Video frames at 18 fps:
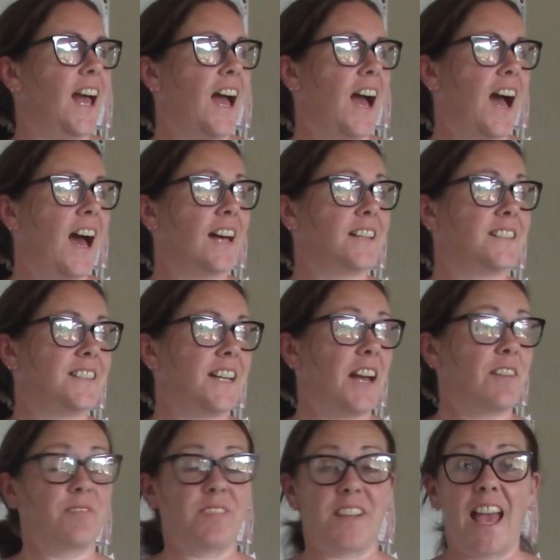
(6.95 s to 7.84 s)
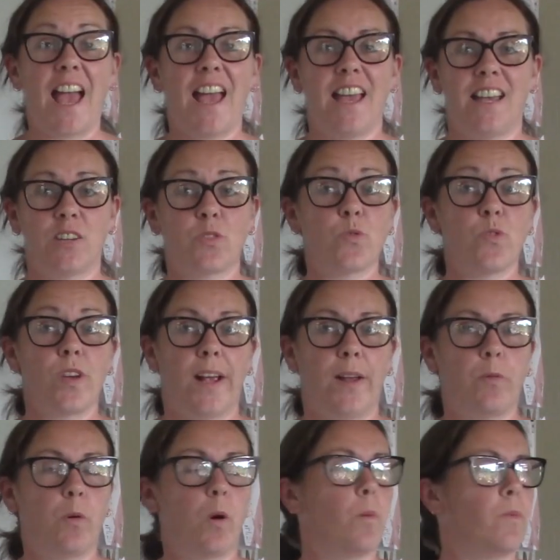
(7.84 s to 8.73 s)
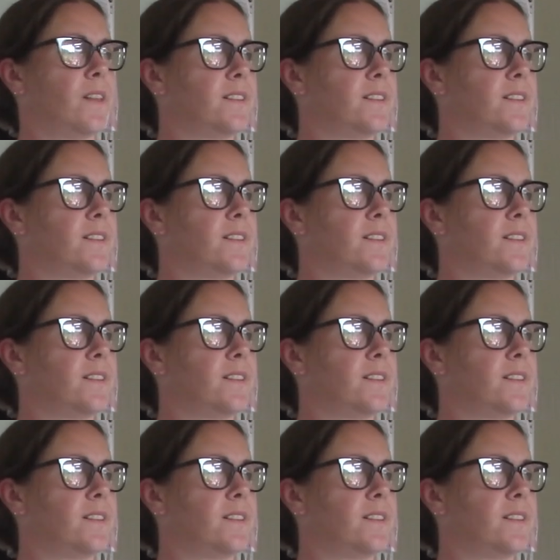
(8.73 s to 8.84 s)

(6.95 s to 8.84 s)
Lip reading: and yeah, it's really warm.